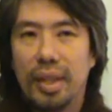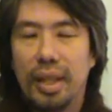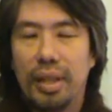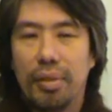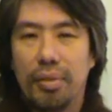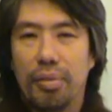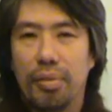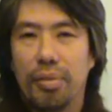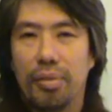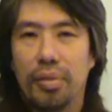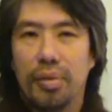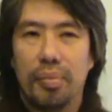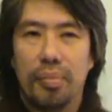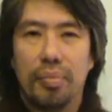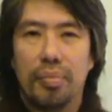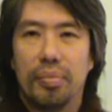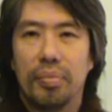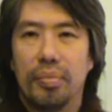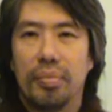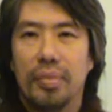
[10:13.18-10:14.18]
If
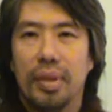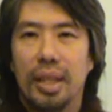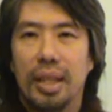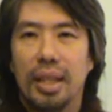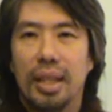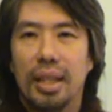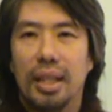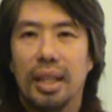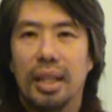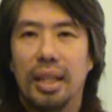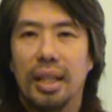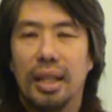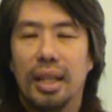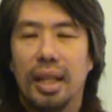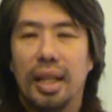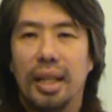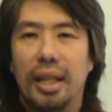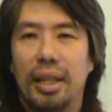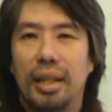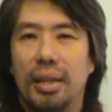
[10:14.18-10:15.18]

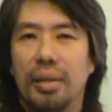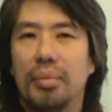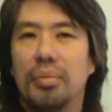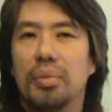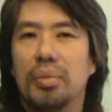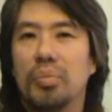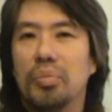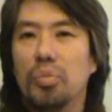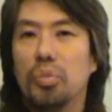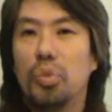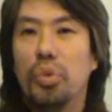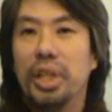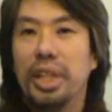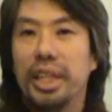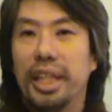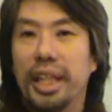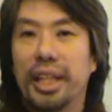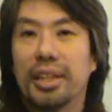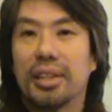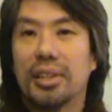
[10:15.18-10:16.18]
I
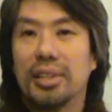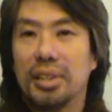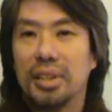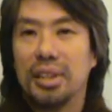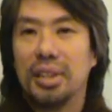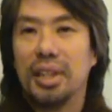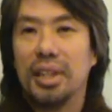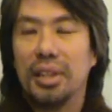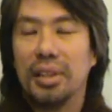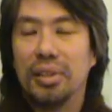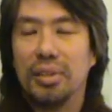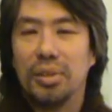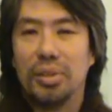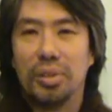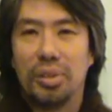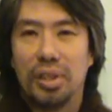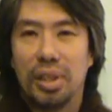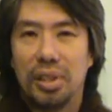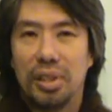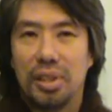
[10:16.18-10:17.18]
reject sin to
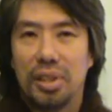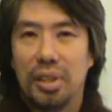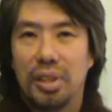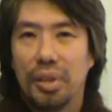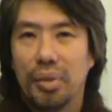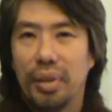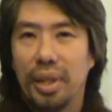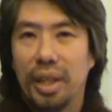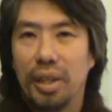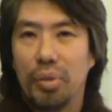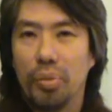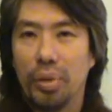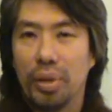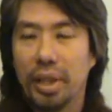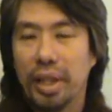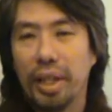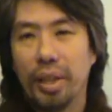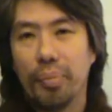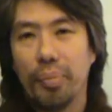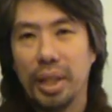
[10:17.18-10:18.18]
such a degree it will
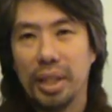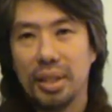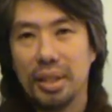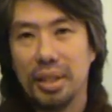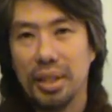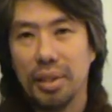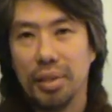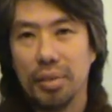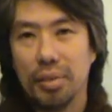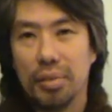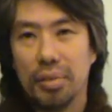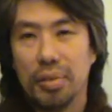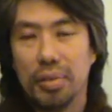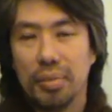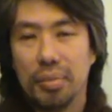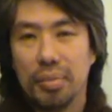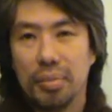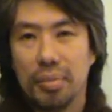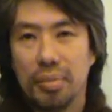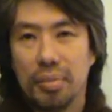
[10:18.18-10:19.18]
kill myself,
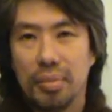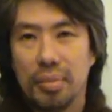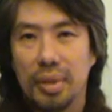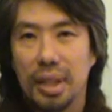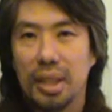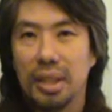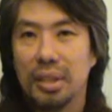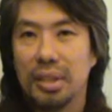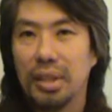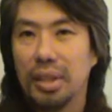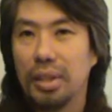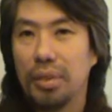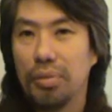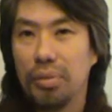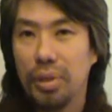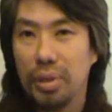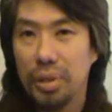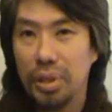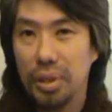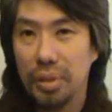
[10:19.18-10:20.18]
it is not a
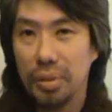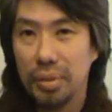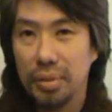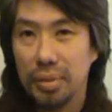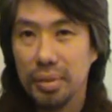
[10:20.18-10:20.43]
virtue